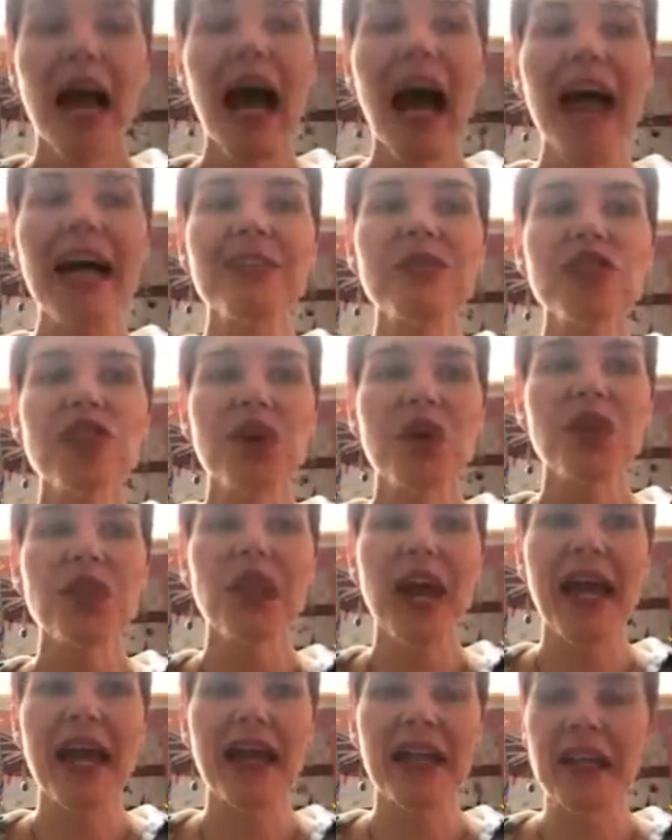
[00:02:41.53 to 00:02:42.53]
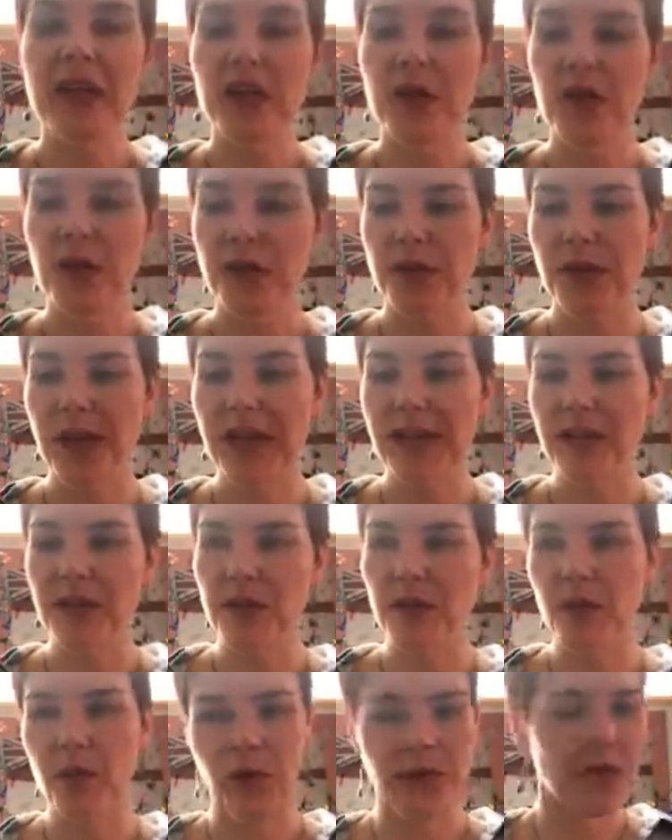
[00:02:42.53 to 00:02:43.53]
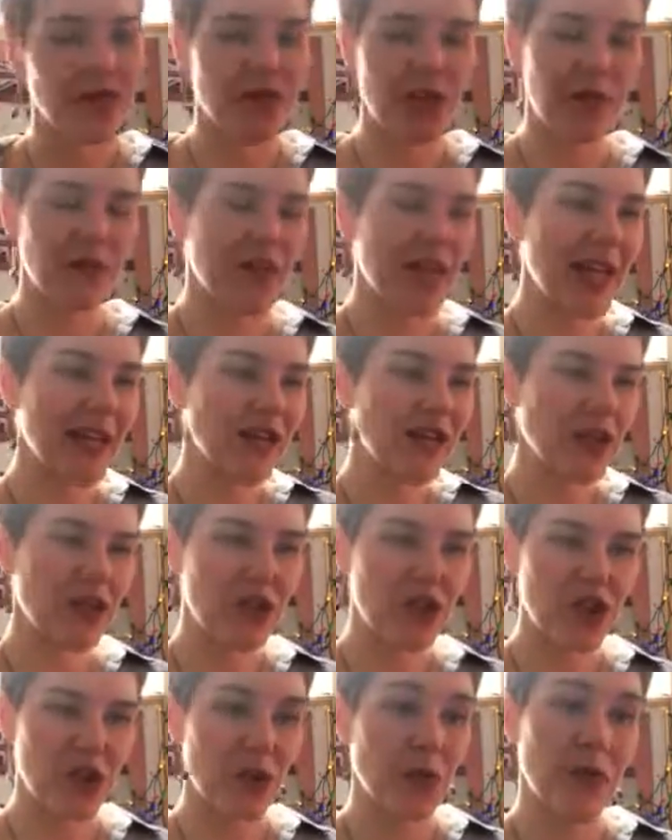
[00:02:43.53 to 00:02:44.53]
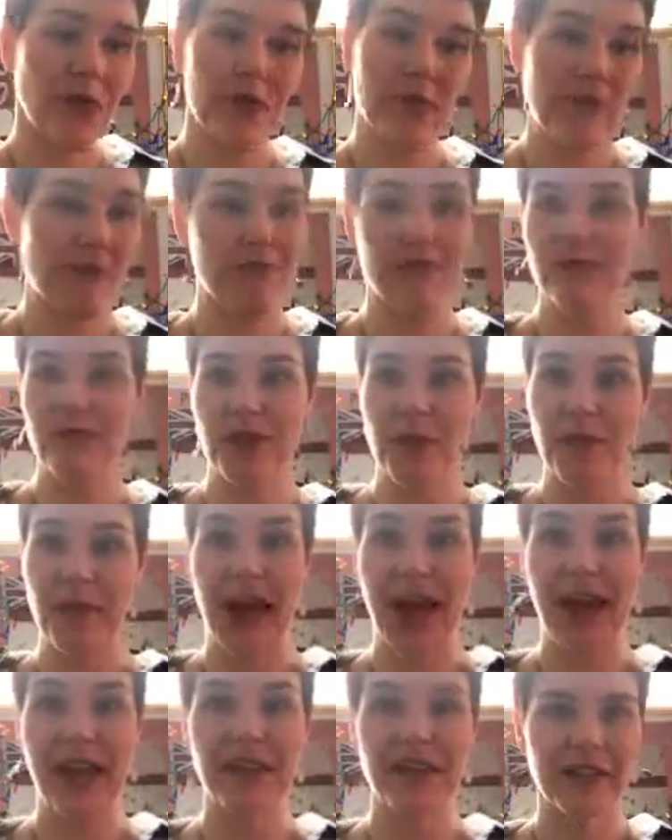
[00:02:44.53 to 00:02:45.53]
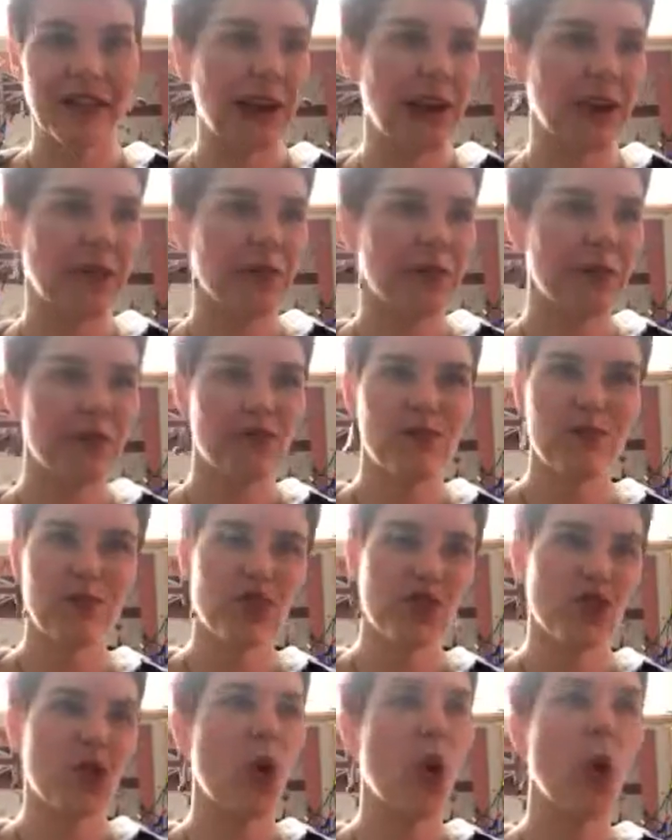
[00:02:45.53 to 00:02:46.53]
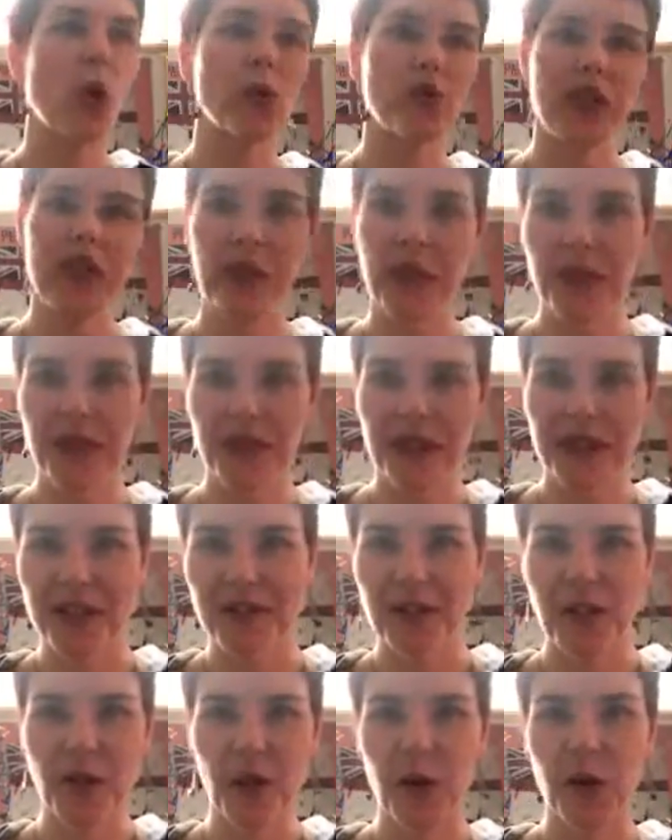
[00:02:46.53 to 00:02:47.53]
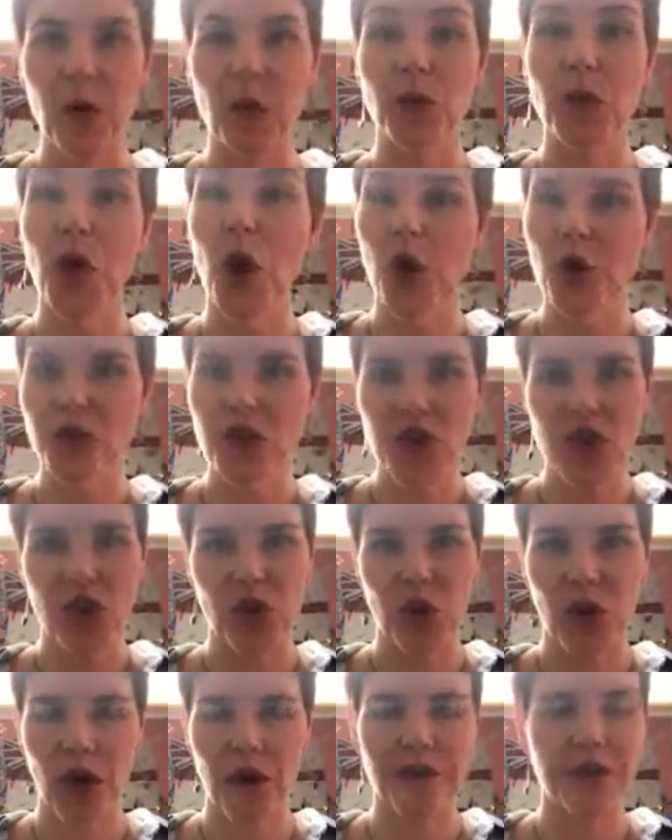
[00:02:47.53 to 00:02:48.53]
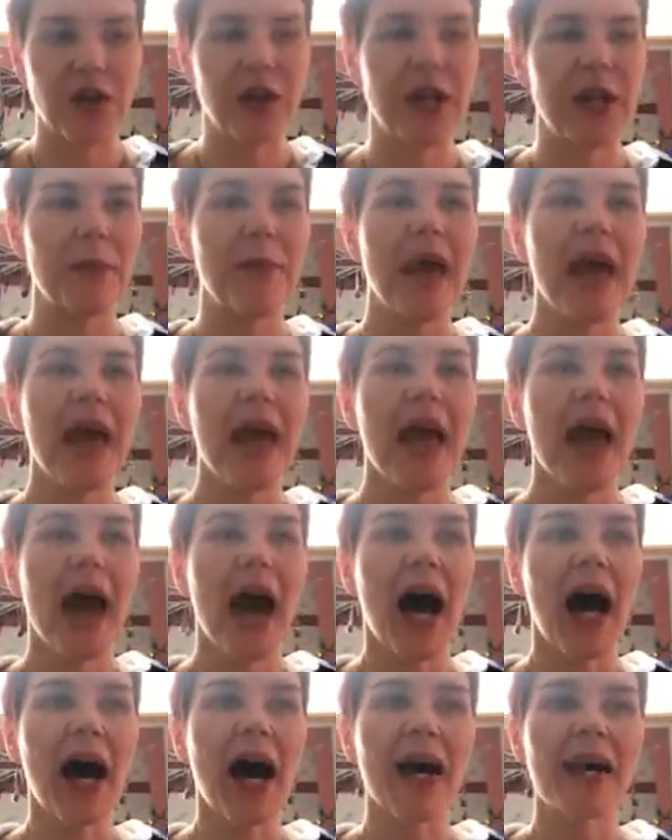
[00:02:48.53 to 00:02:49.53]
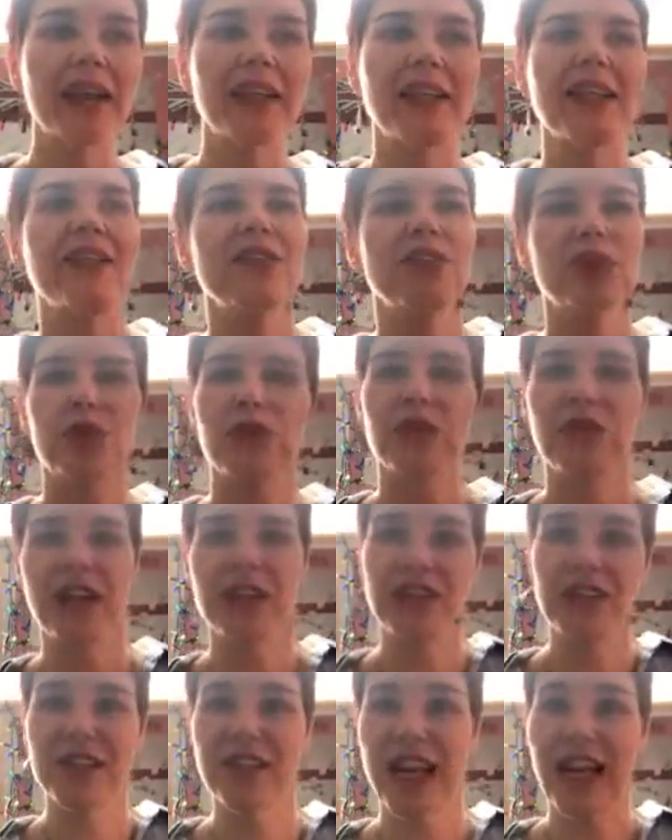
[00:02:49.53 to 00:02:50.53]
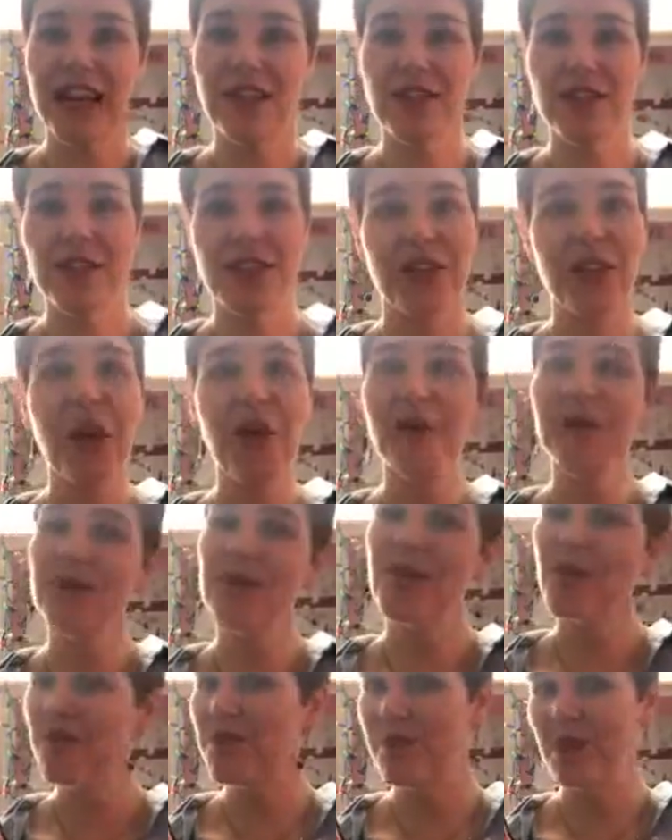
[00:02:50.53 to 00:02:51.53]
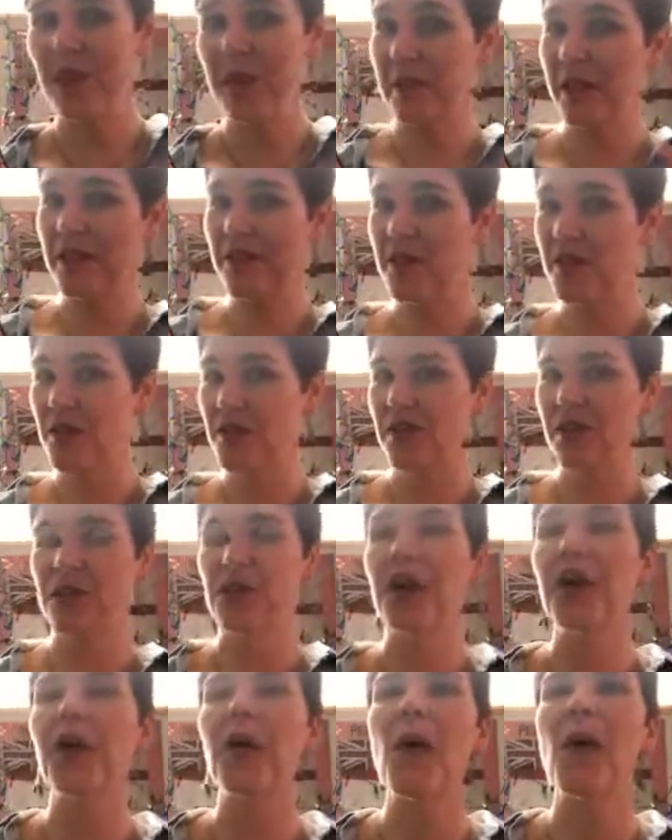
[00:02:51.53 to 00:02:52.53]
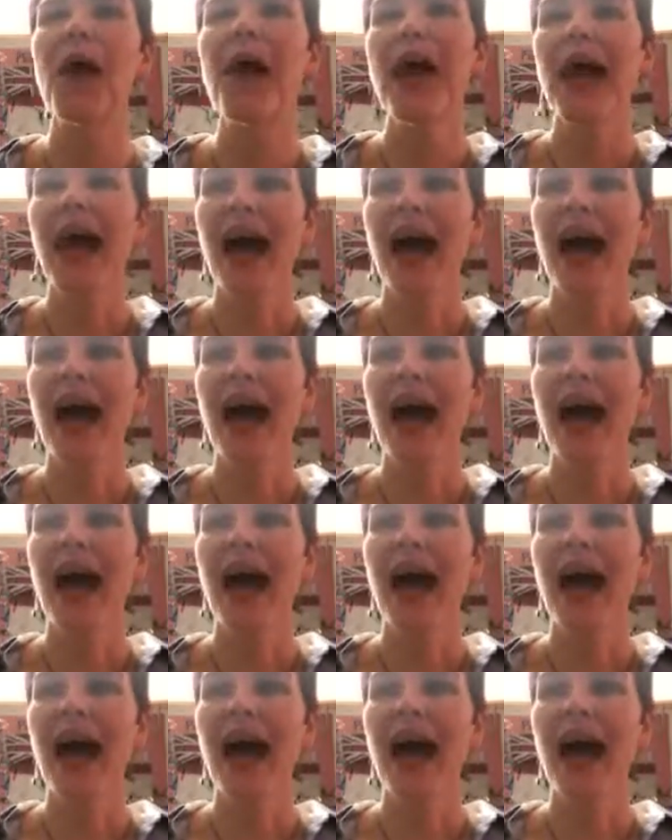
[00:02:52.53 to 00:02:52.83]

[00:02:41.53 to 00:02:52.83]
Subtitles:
And they then, once they've tended to the man and kind of called in the local nurse to look after him, he sort of raises his hand and says, oh, this is, by the way, this is a little girl.